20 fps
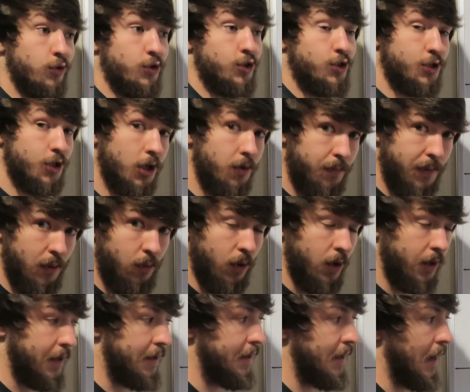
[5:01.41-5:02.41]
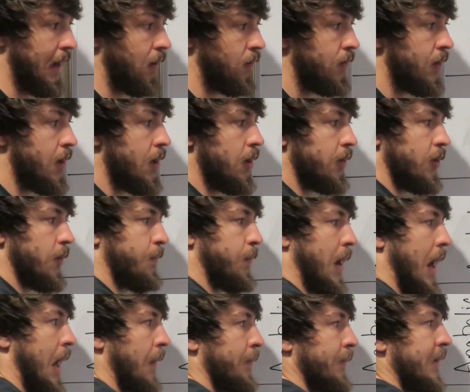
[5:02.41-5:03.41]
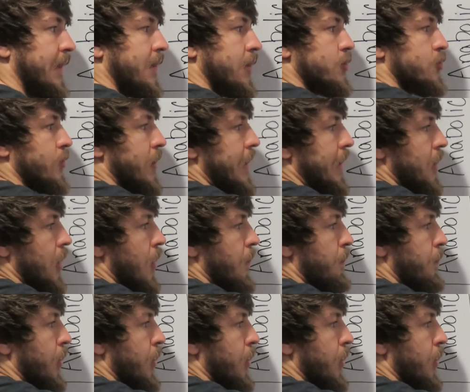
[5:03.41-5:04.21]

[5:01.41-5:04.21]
you should be working out. You're probably going to drink a